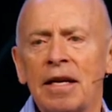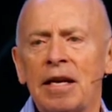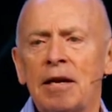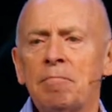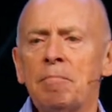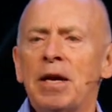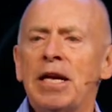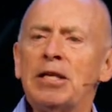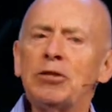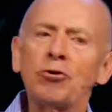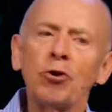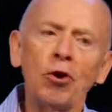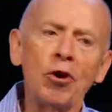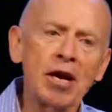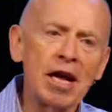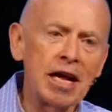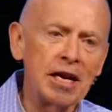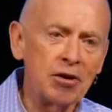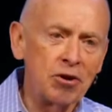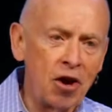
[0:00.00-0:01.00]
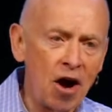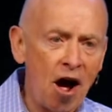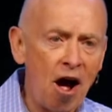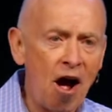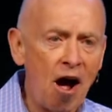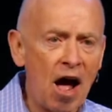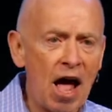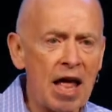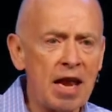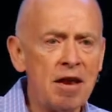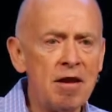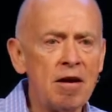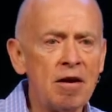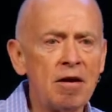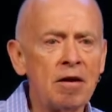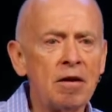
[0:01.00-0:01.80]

it means look at God